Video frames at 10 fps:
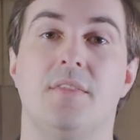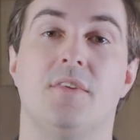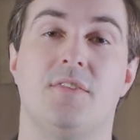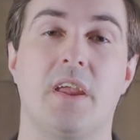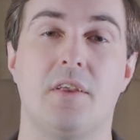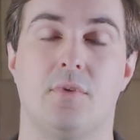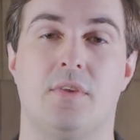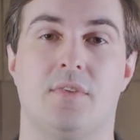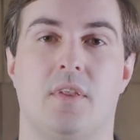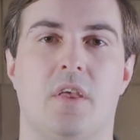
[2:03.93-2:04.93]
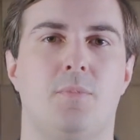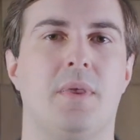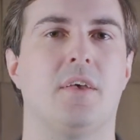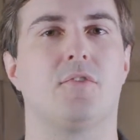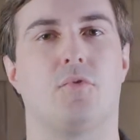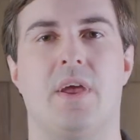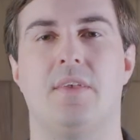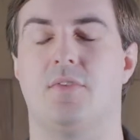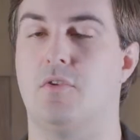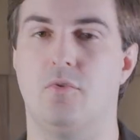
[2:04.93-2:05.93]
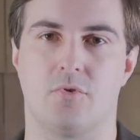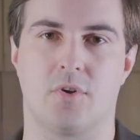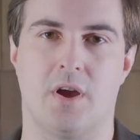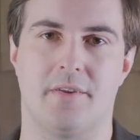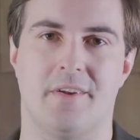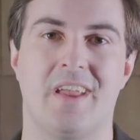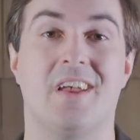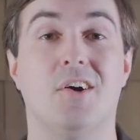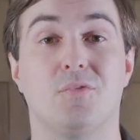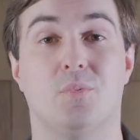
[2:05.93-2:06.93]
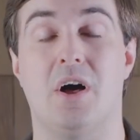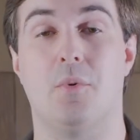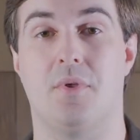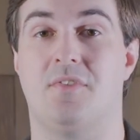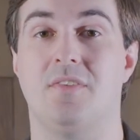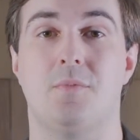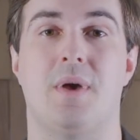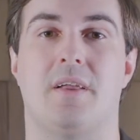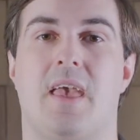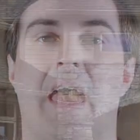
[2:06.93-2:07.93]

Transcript: The second reason is because gray is a neutral color, it goes well with just about